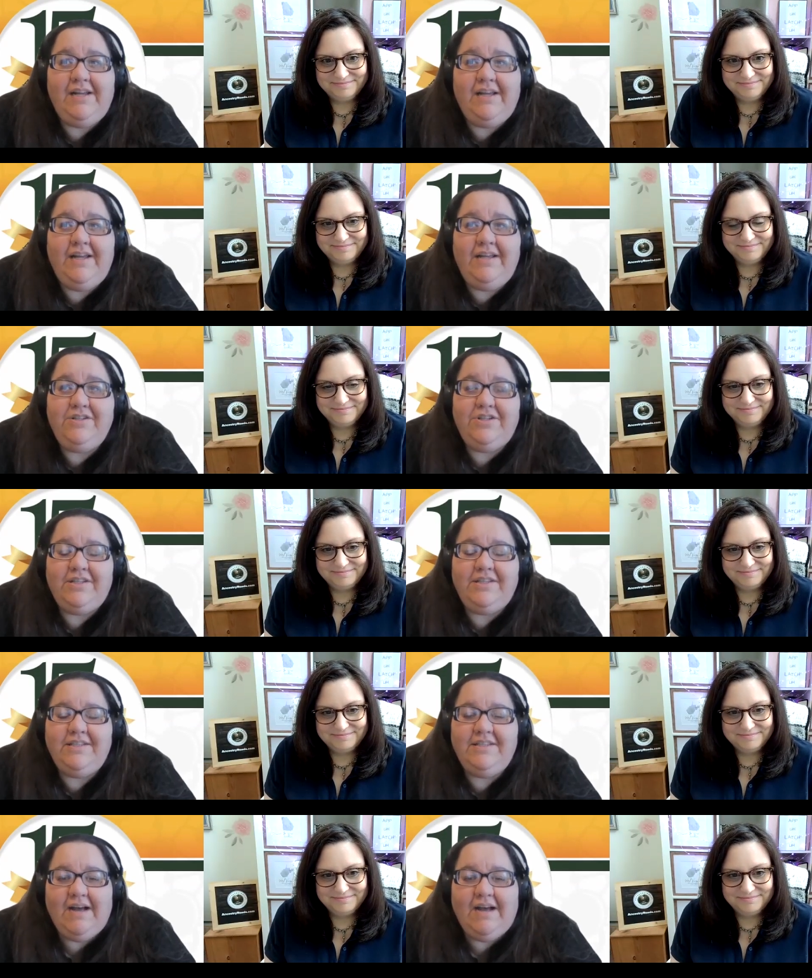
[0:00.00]

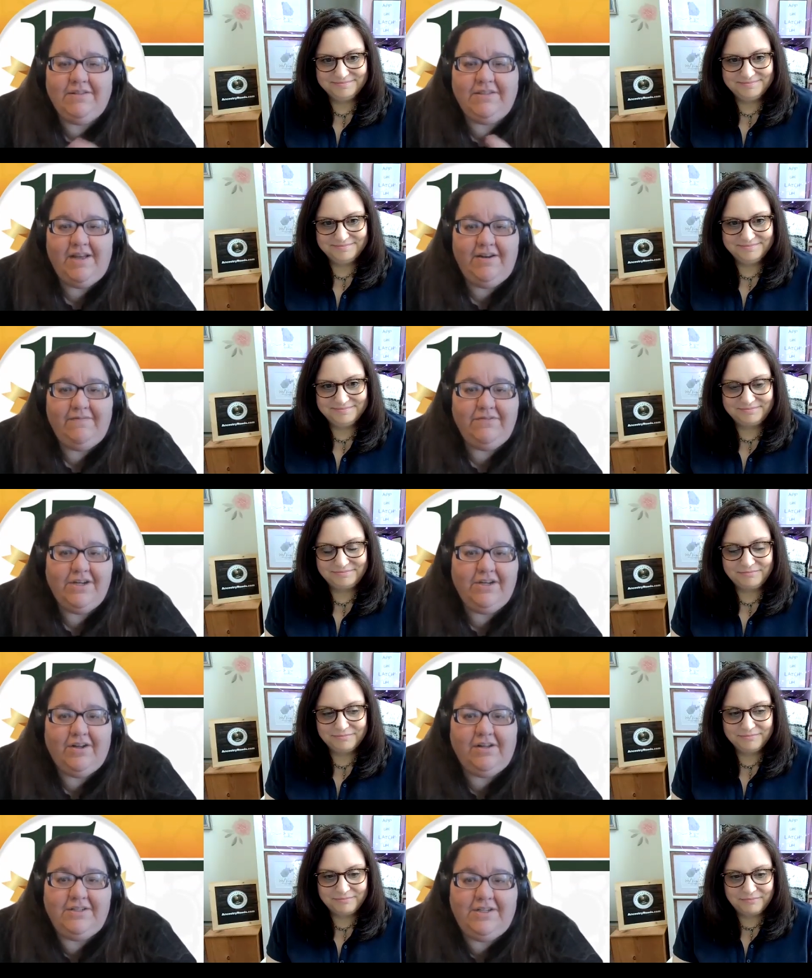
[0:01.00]
Speaker 1: interests outside of
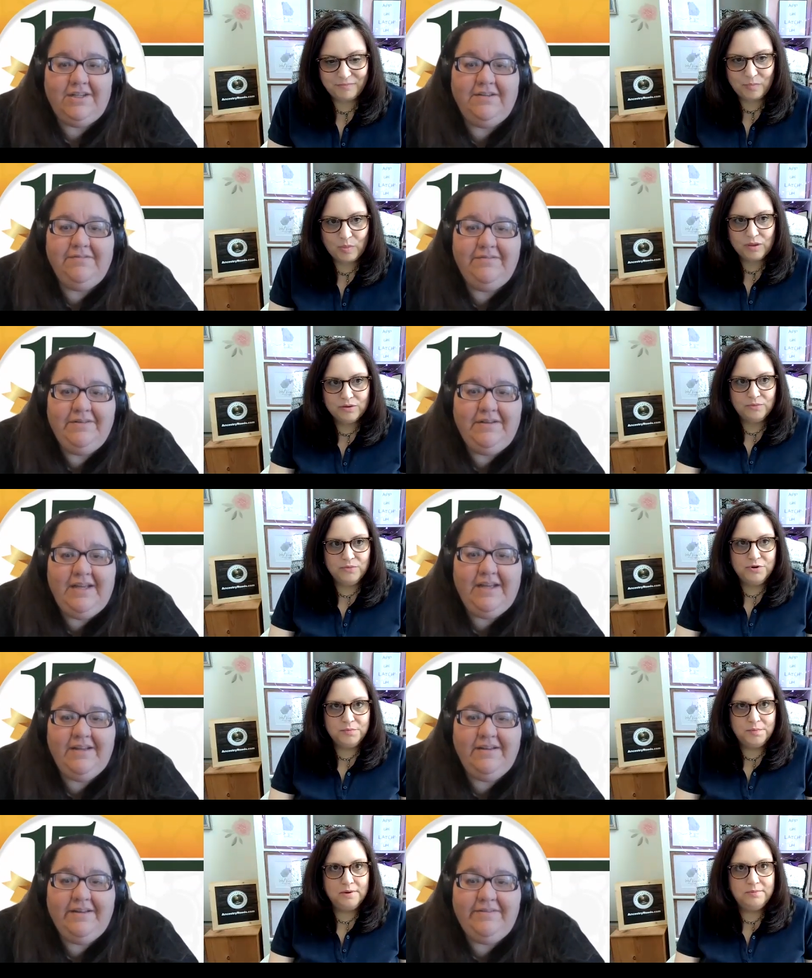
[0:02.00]
genealogy?
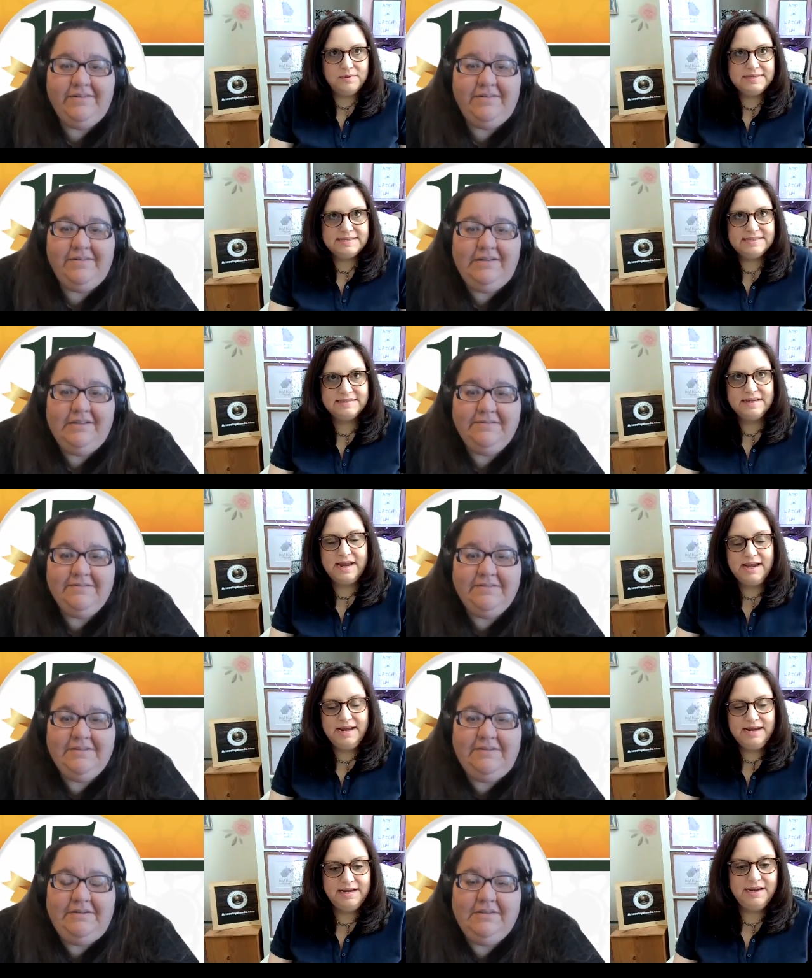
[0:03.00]
Well, I would
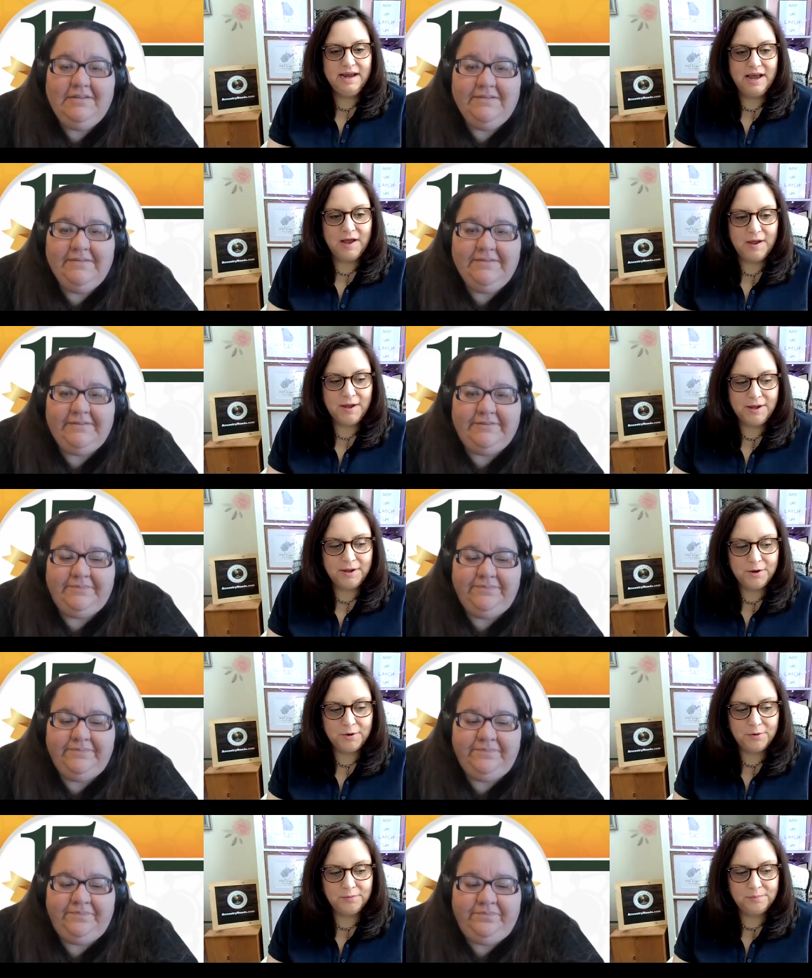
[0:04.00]
say
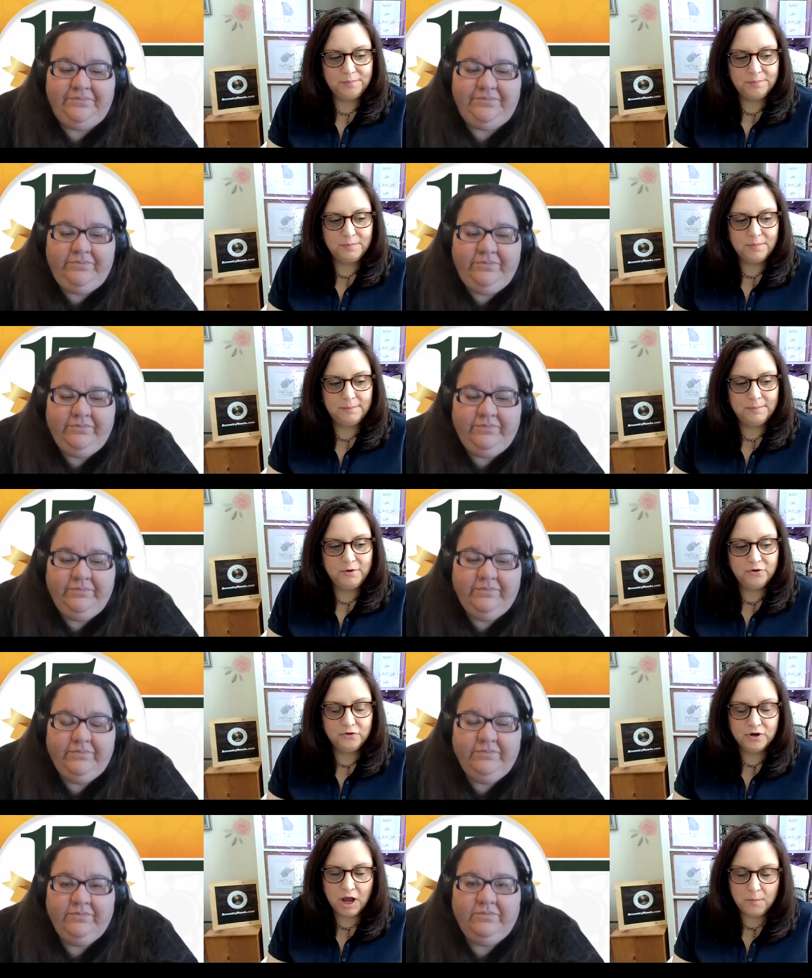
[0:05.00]
uh,
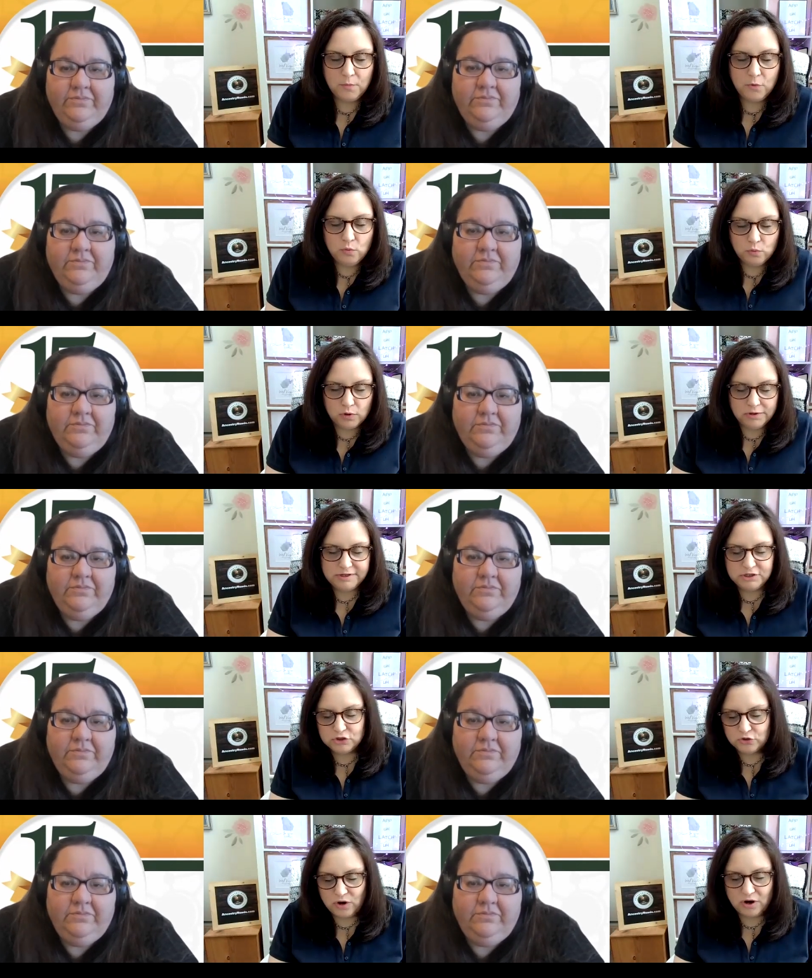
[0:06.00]
there
Speaker 2: are a couple really
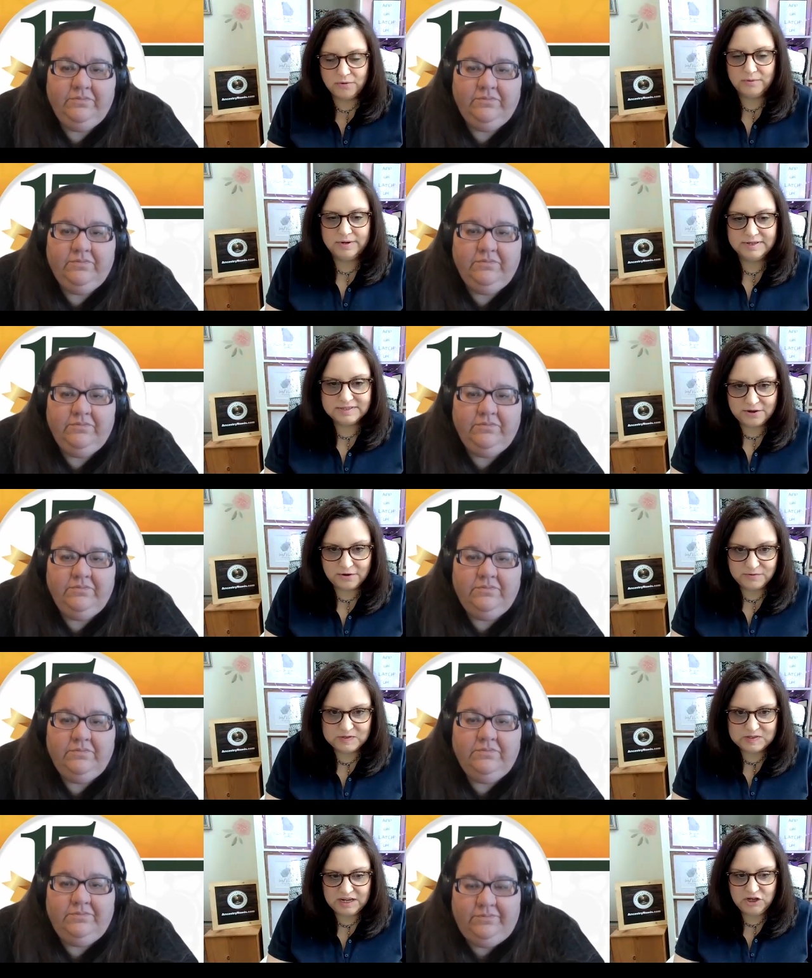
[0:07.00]
strong ones.
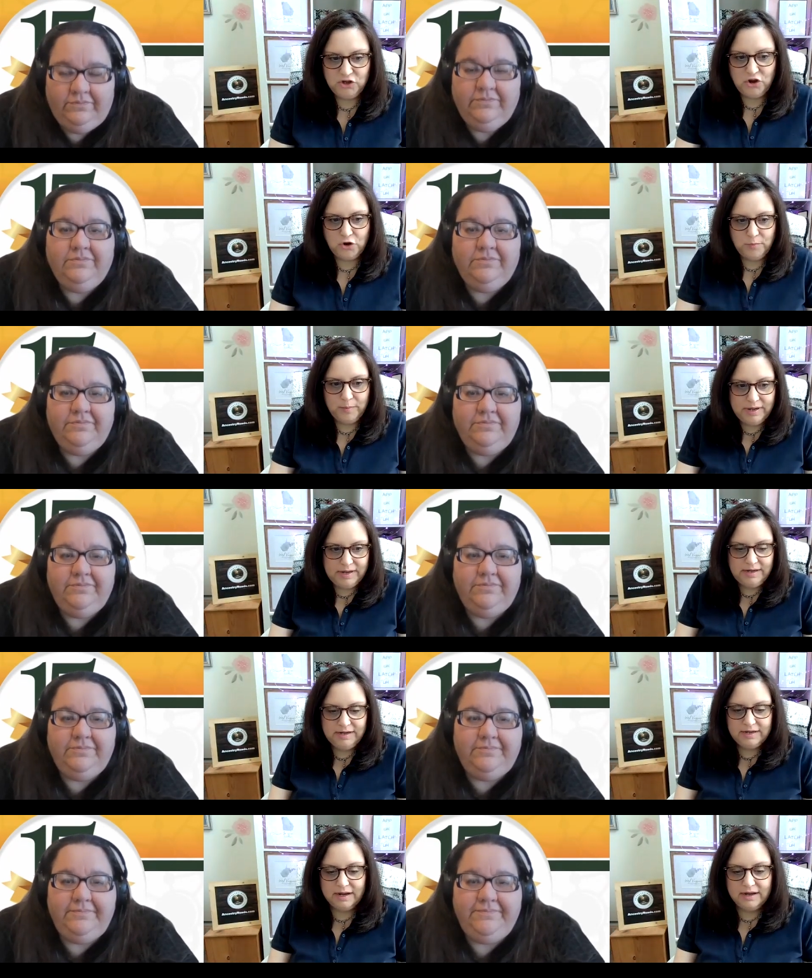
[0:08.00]
Those that know
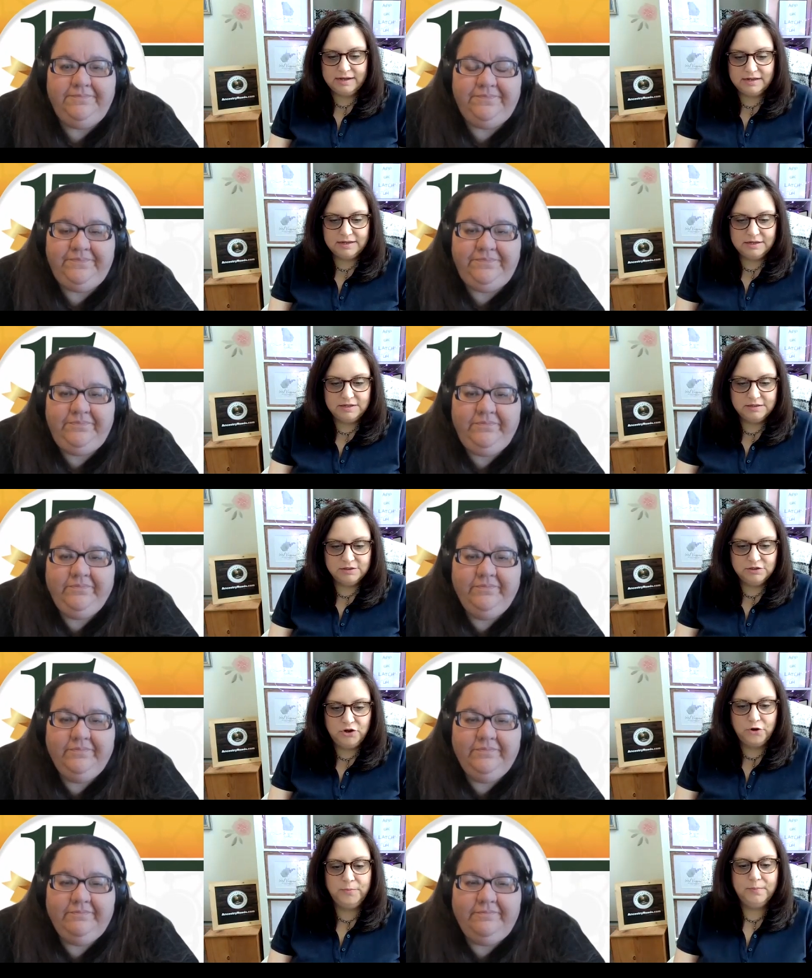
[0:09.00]
me uh,
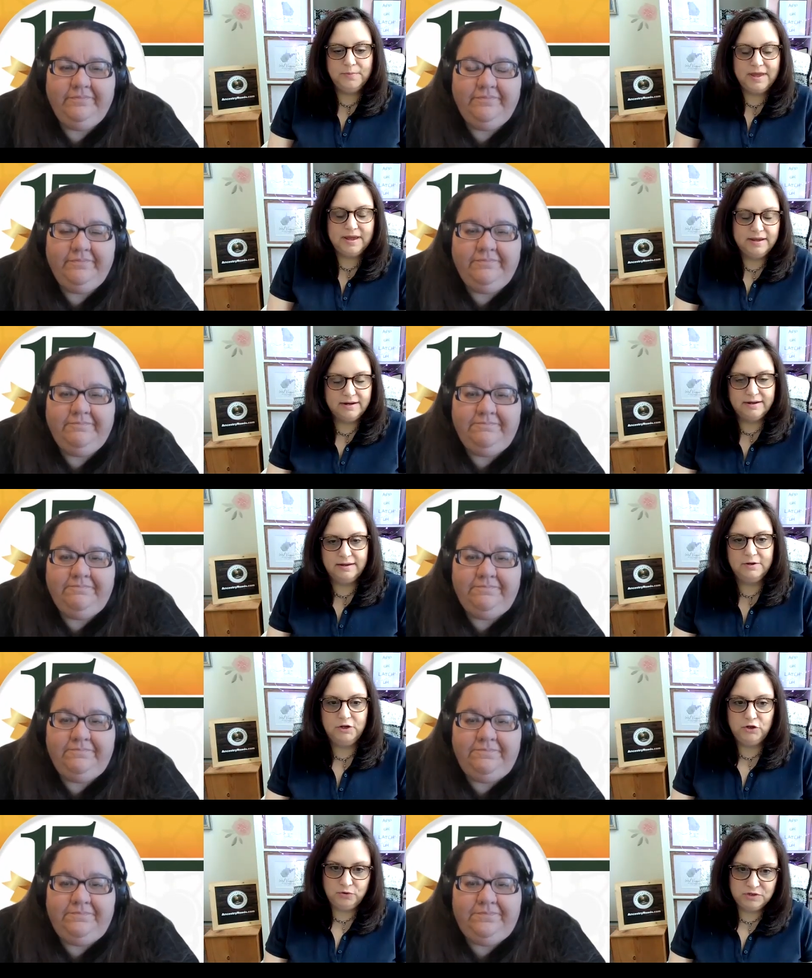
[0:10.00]
know that
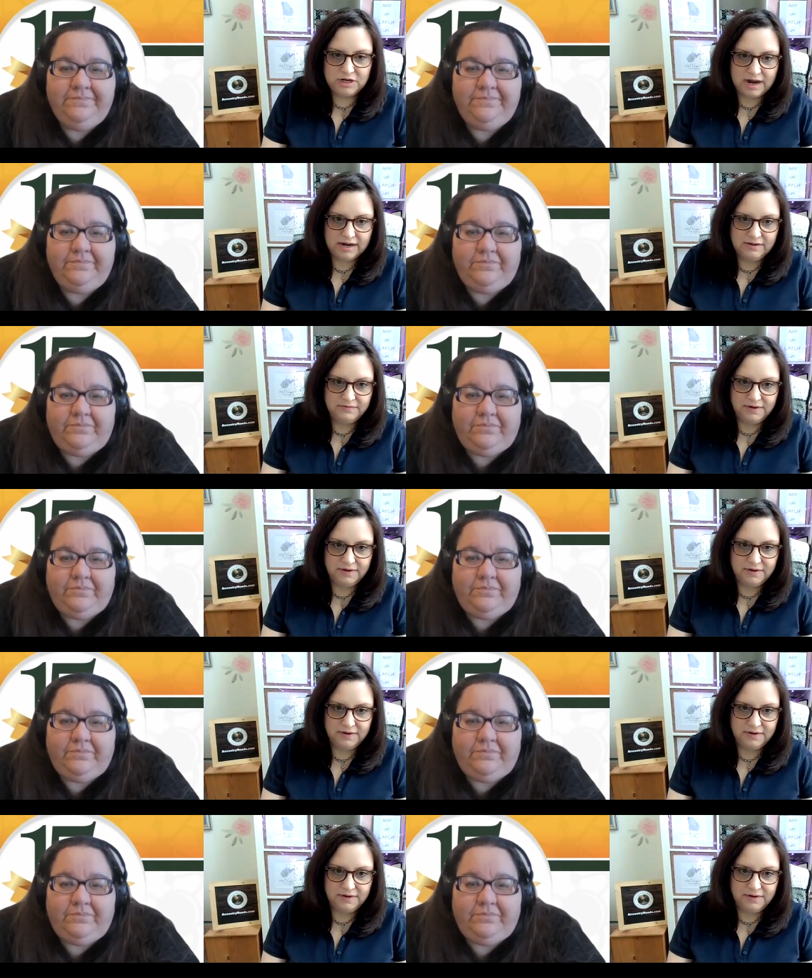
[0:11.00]
huge hockey